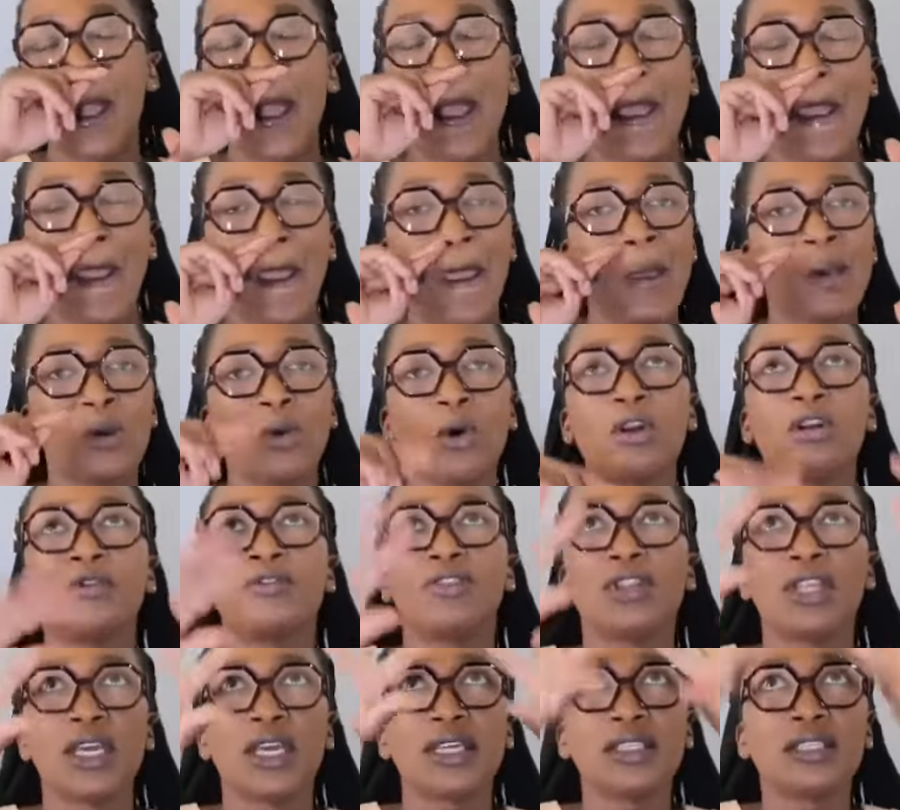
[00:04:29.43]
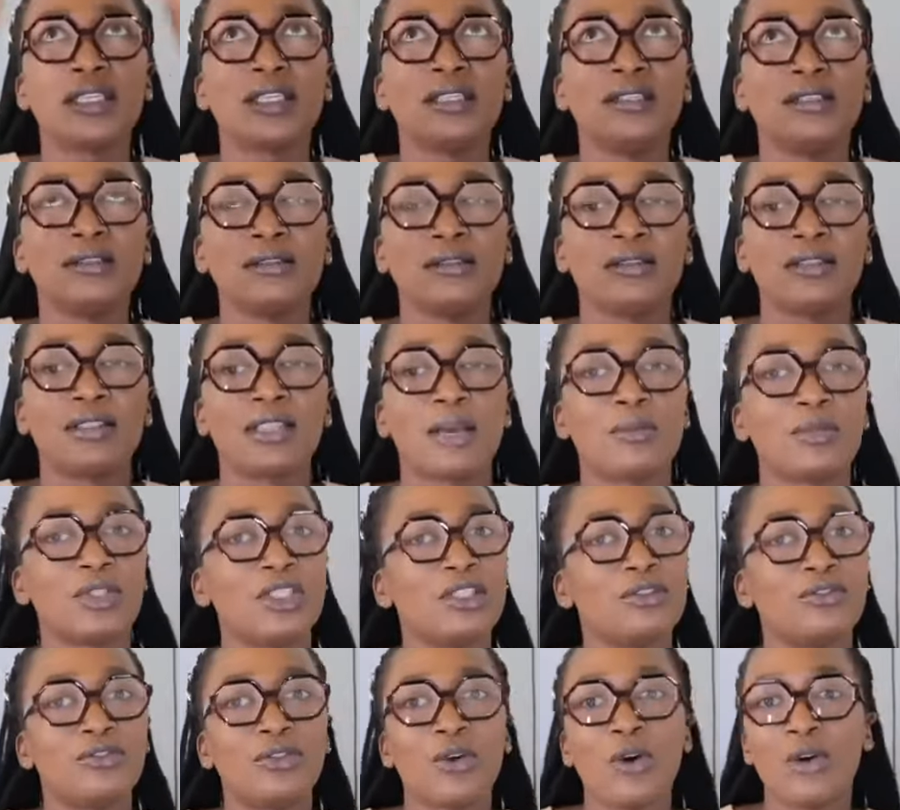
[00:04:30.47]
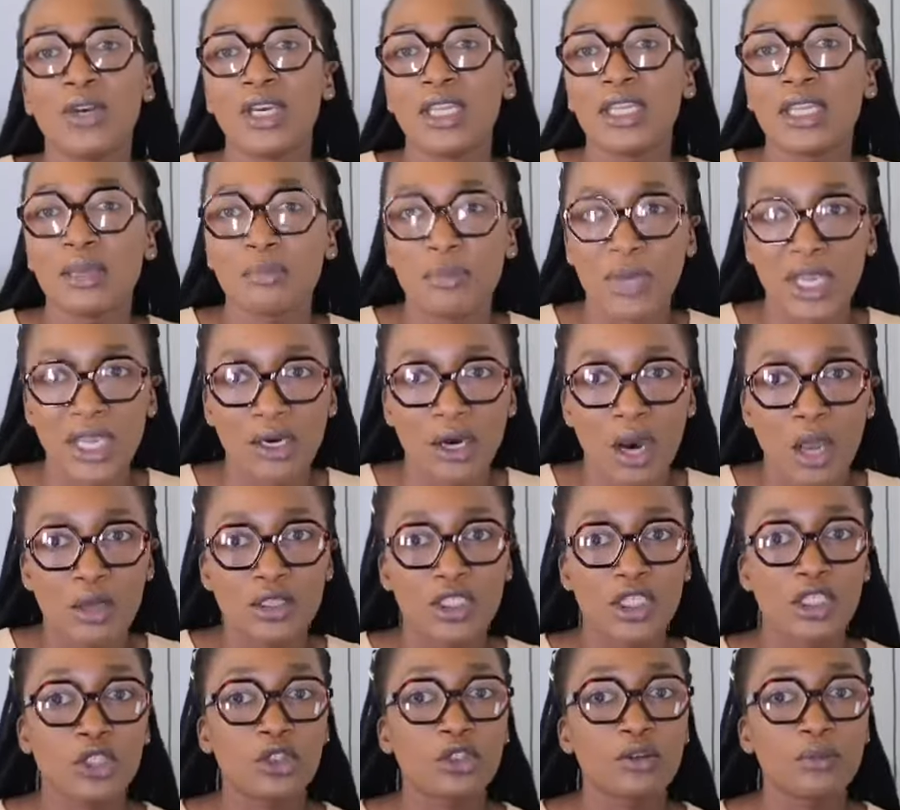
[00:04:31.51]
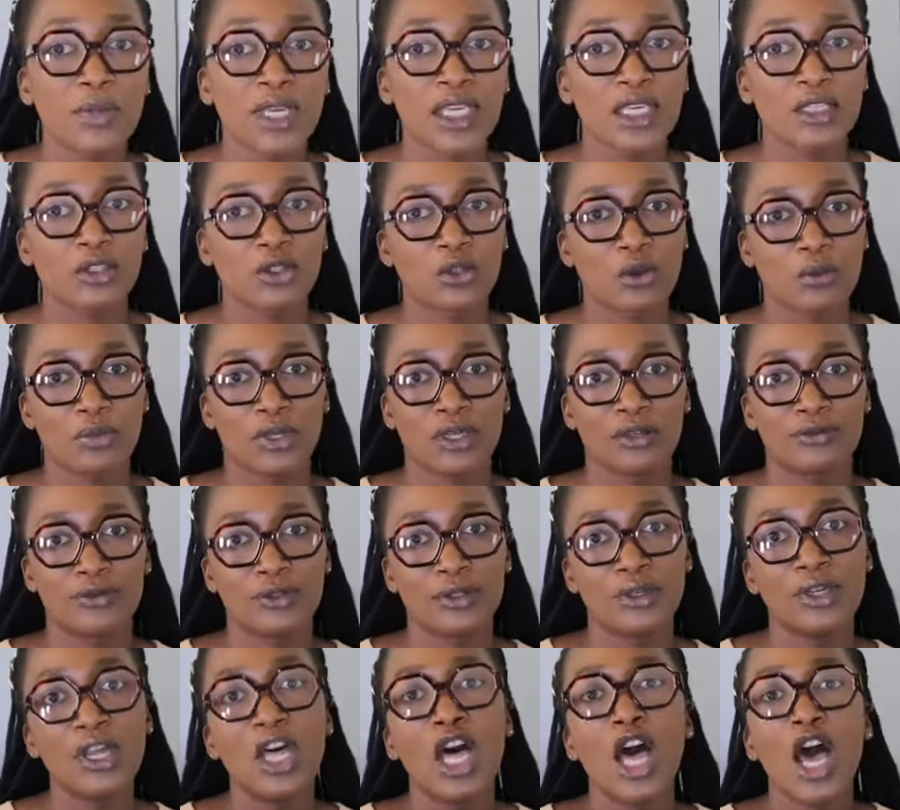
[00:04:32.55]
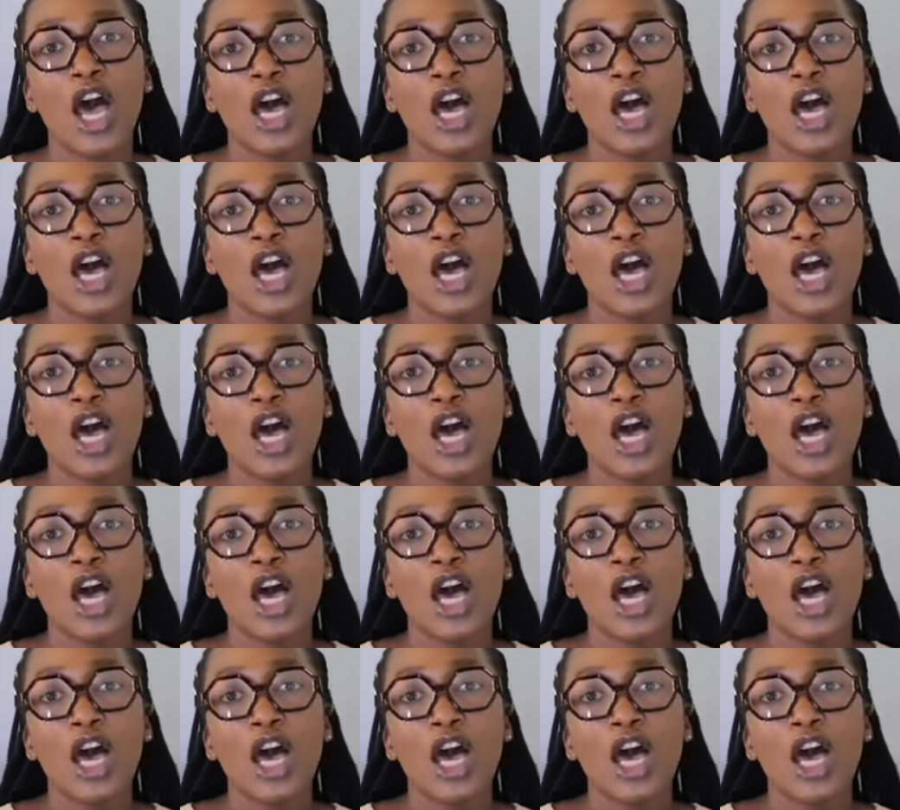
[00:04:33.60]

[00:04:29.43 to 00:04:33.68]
and all of that and some chiffon in the background just to make it so beautiful.